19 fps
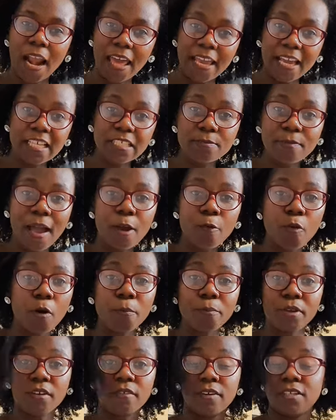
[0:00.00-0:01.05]
I guess my
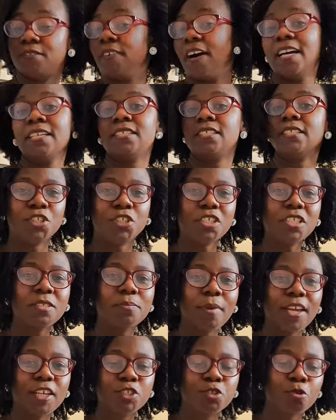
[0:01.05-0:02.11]
one bit of advice is
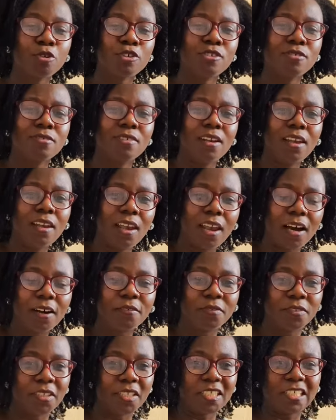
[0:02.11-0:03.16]
just make sure you
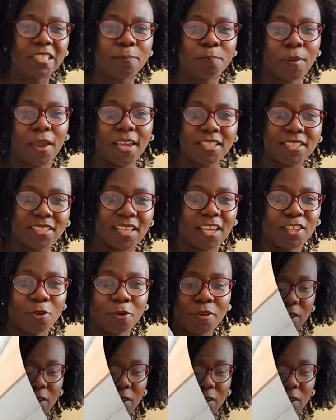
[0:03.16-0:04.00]
love the space that you're